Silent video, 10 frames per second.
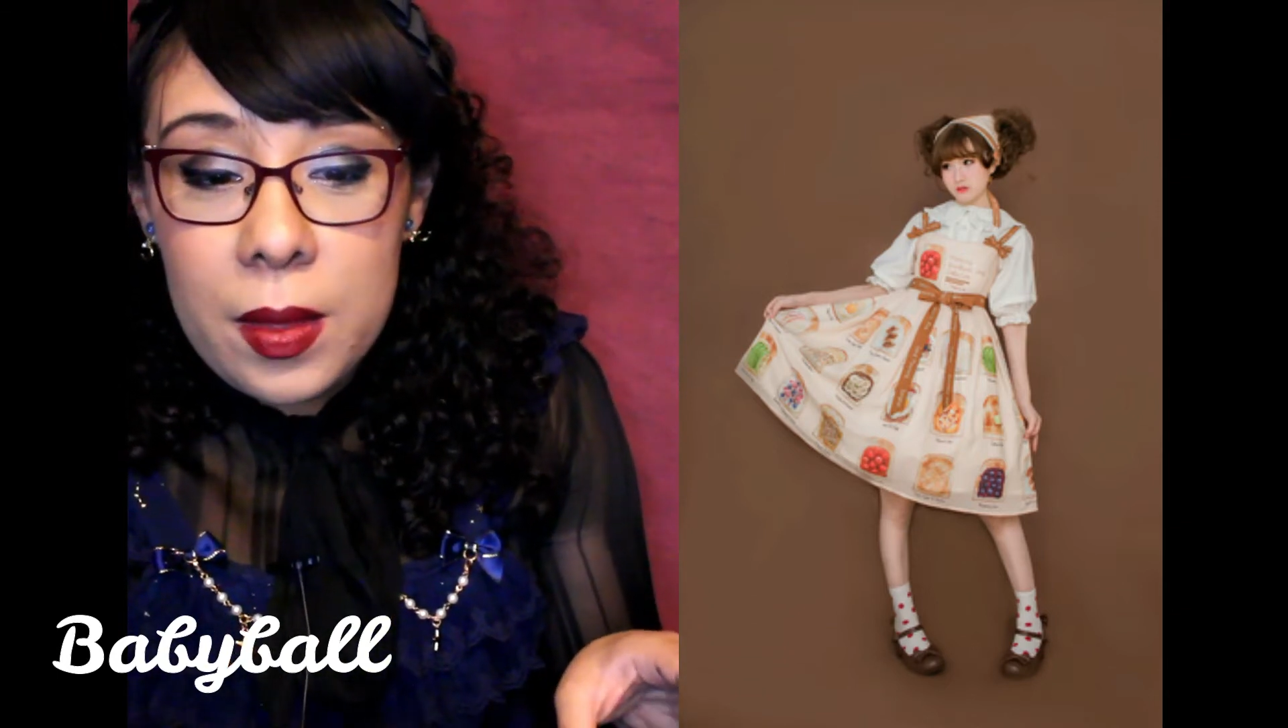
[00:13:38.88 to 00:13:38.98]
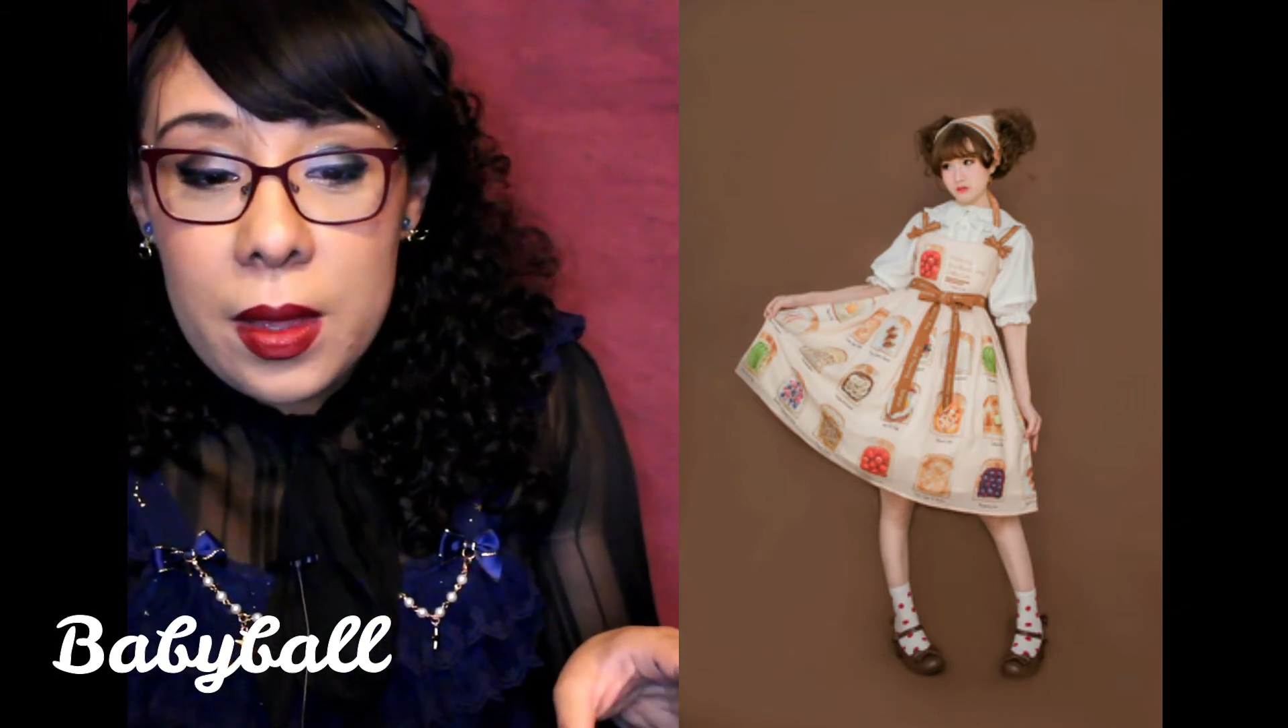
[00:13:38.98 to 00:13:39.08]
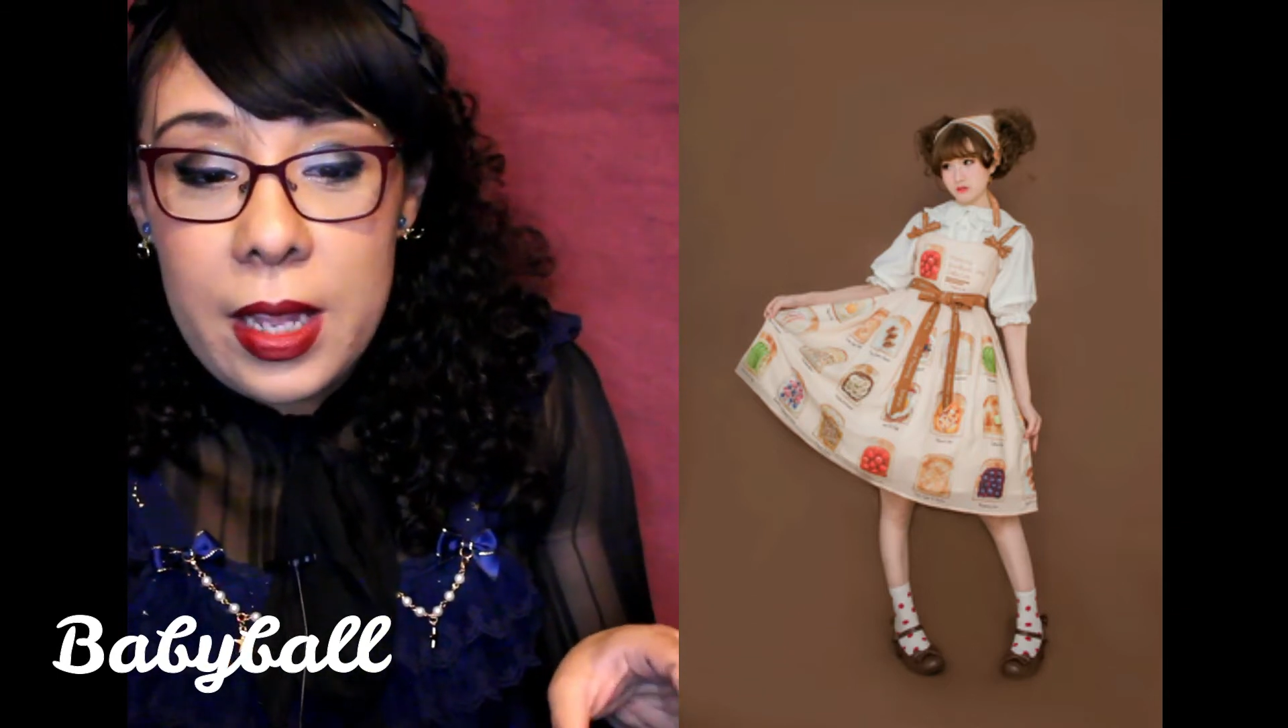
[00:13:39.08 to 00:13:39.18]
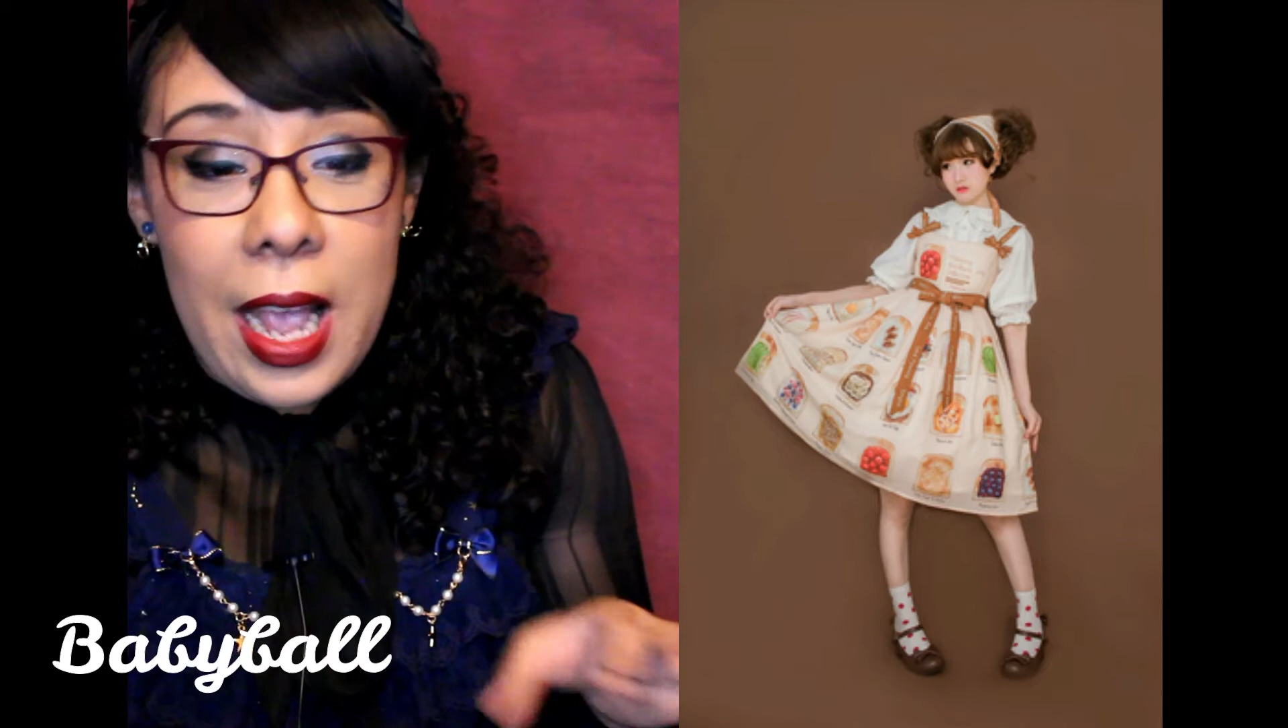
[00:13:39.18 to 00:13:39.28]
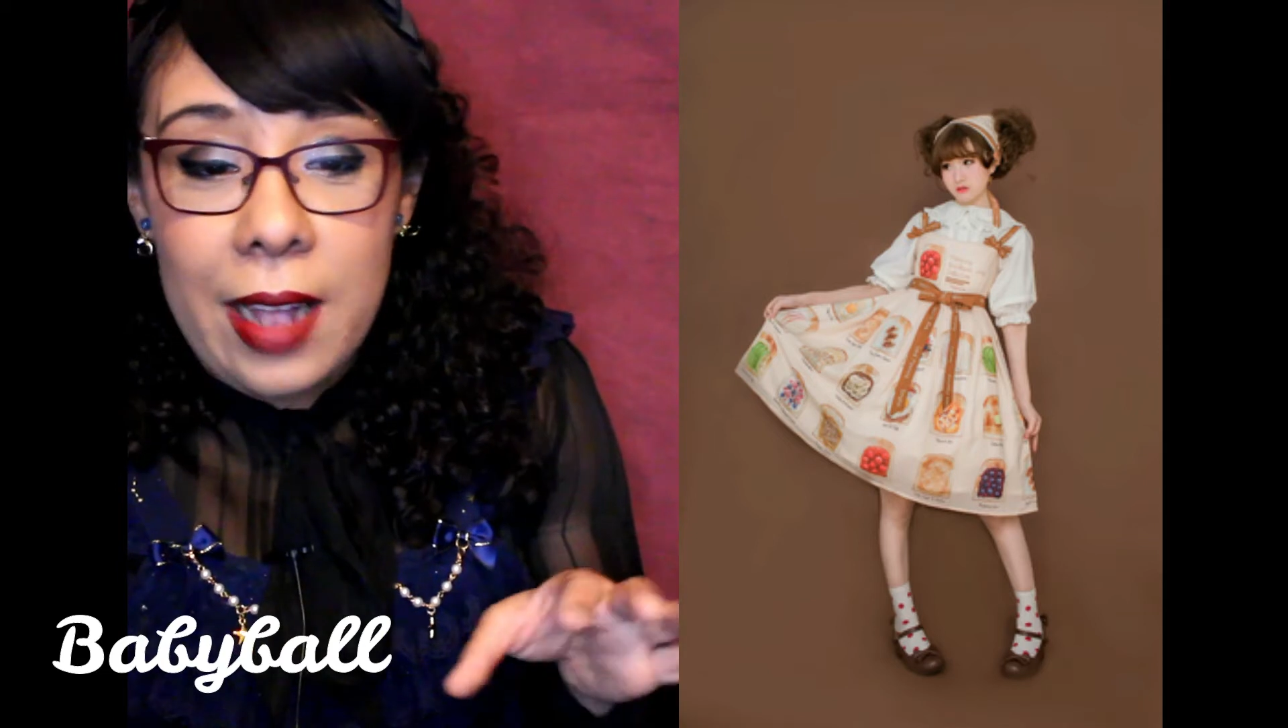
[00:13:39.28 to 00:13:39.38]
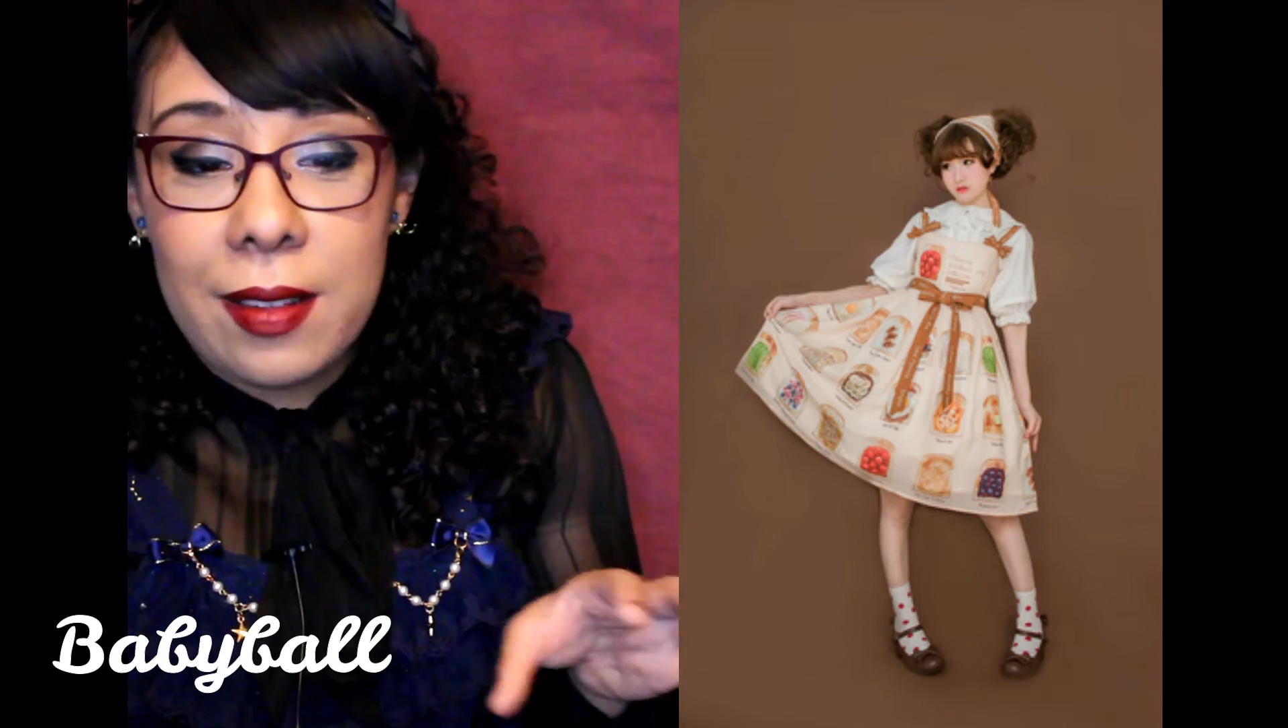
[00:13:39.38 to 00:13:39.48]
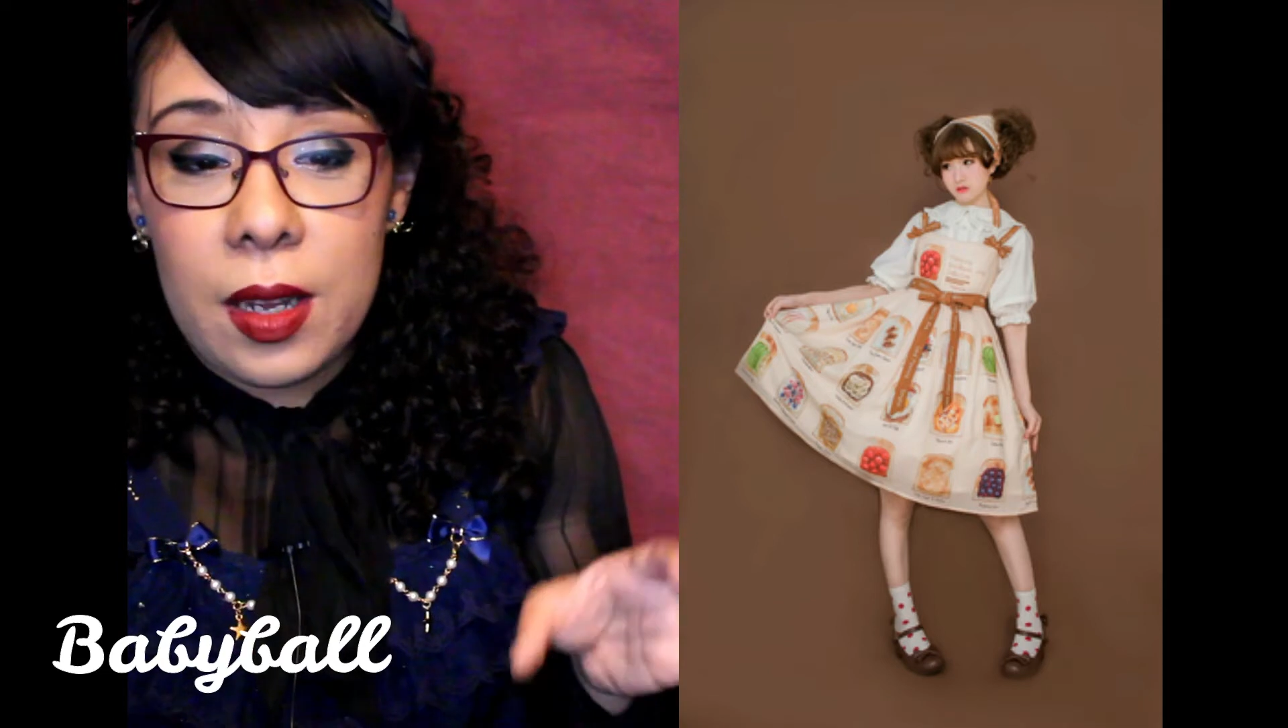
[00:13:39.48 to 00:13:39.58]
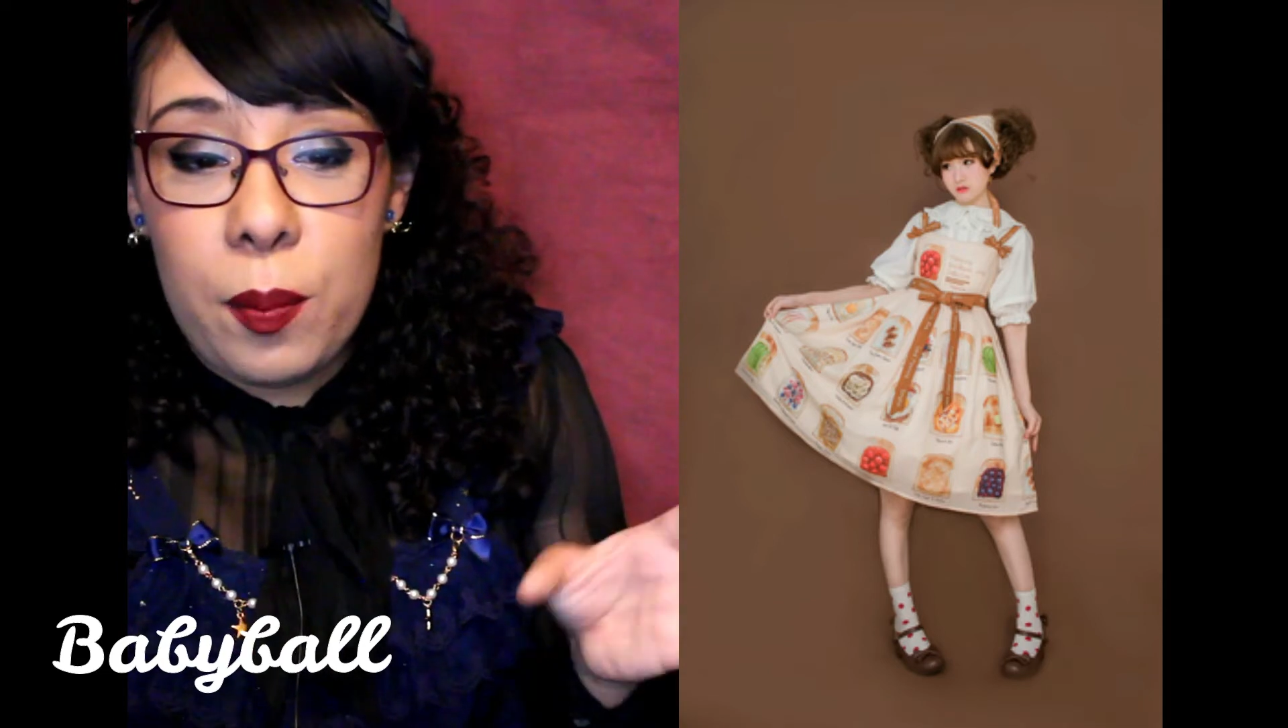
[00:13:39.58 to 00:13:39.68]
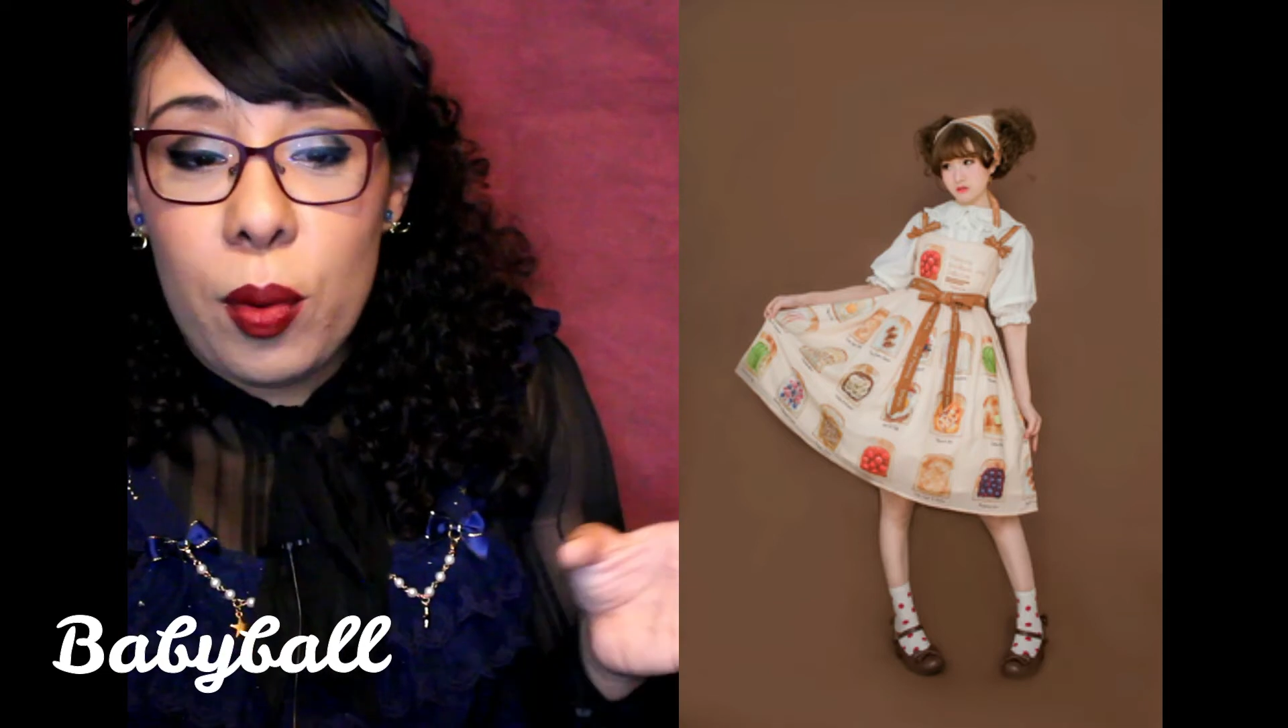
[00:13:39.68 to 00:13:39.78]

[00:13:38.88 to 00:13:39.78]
Yeah, it's like